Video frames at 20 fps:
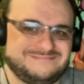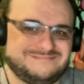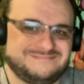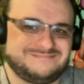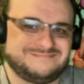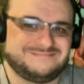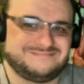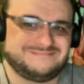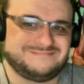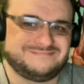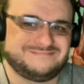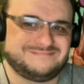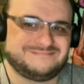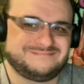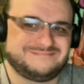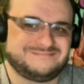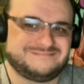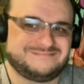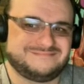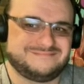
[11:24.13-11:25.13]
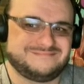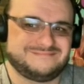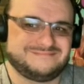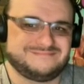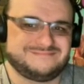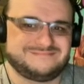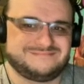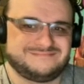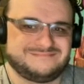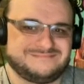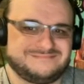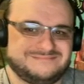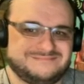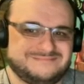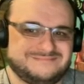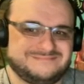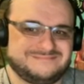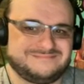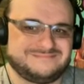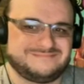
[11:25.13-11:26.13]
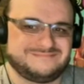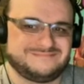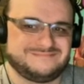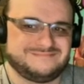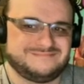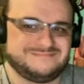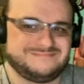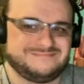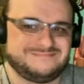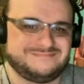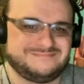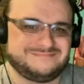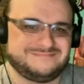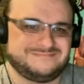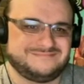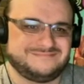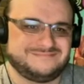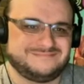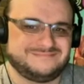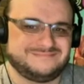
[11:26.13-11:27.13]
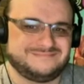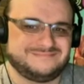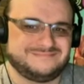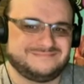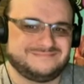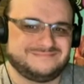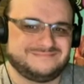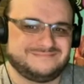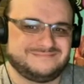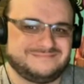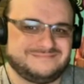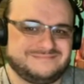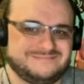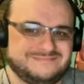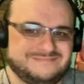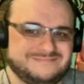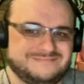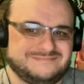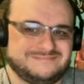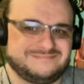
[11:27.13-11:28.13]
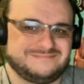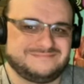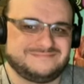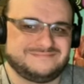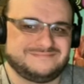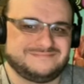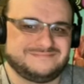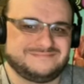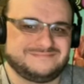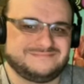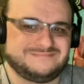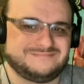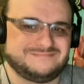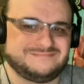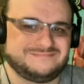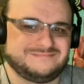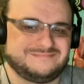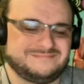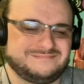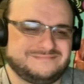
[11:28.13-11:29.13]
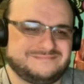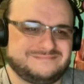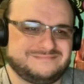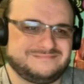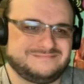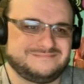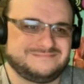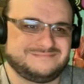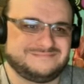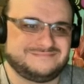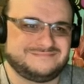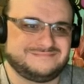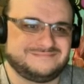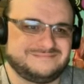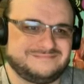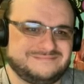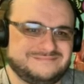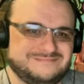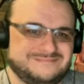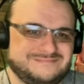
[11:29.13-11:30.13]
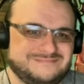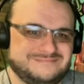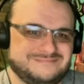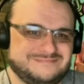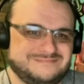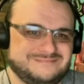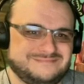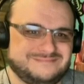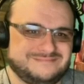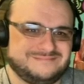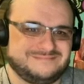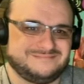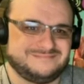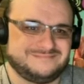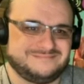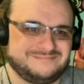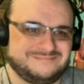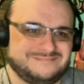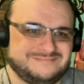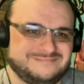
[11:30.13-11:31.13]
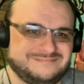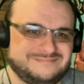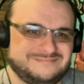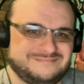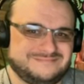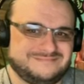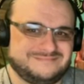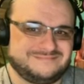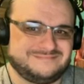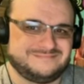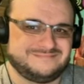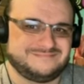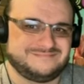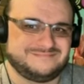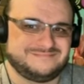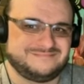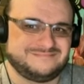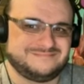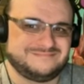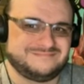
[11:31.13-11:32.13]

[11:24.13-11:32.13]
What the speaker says: (not speaking)